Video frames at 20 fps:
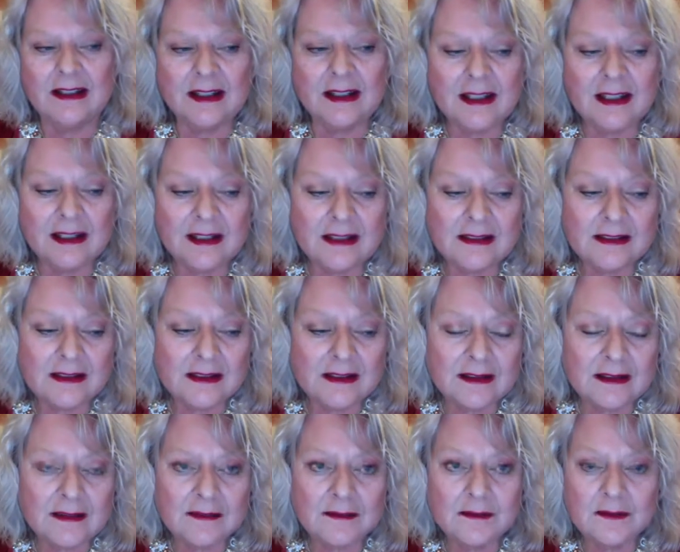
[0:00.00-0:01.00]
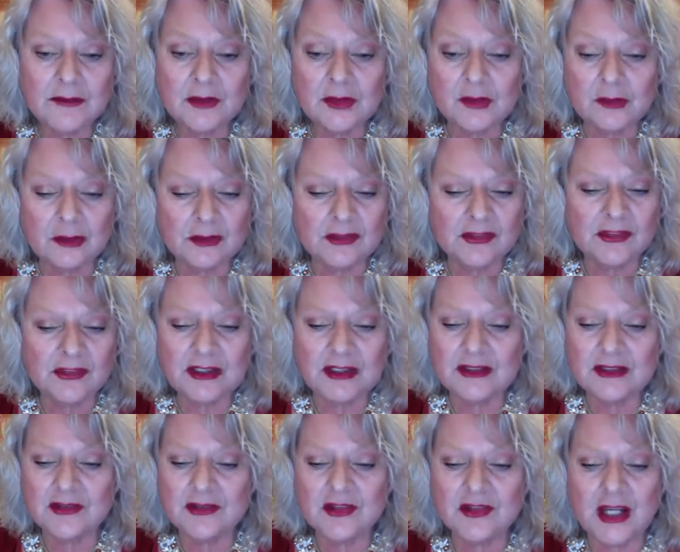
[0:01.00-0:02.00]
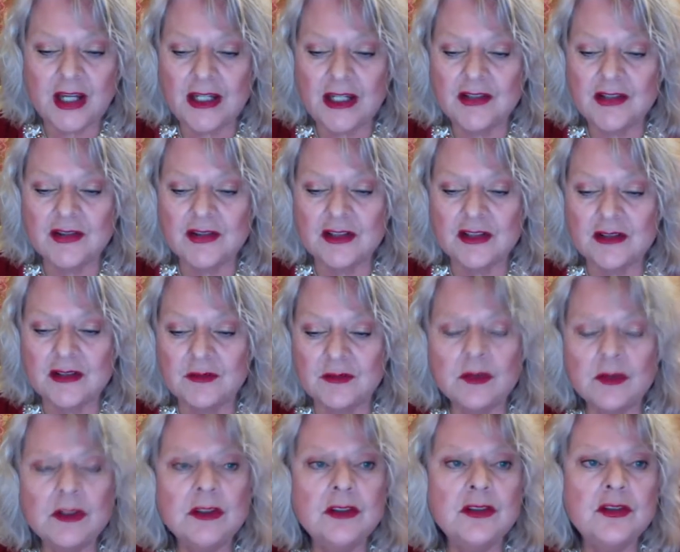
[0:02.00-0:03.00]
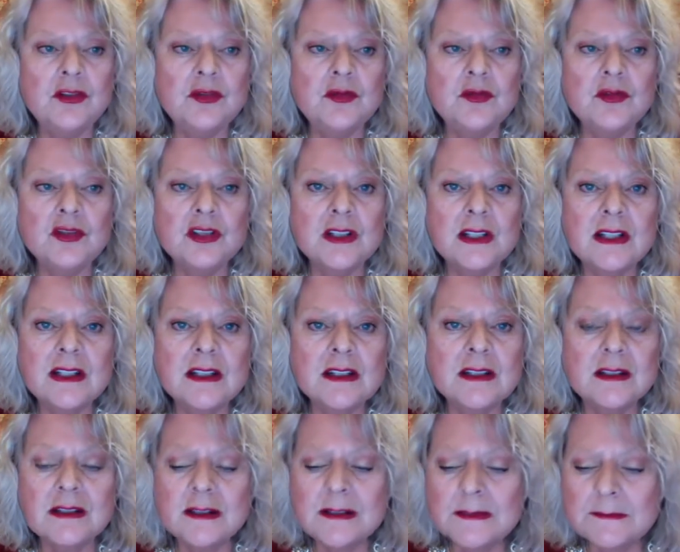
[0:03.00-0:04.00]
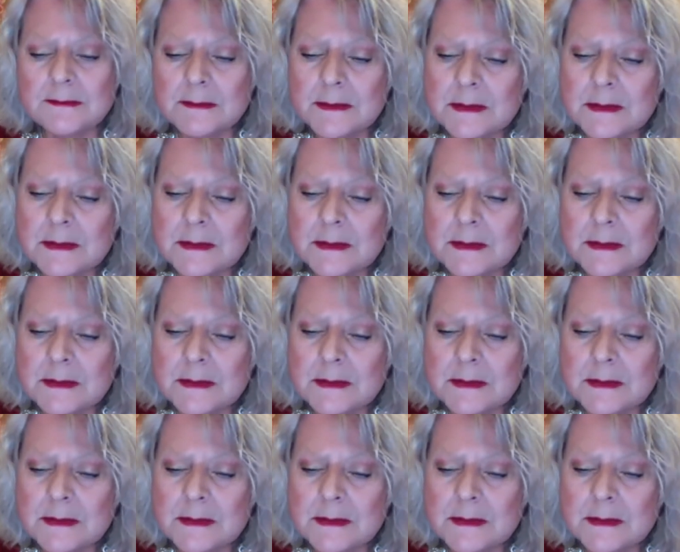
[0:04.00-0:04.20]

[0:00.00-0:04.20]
And you will see the changes with the new season,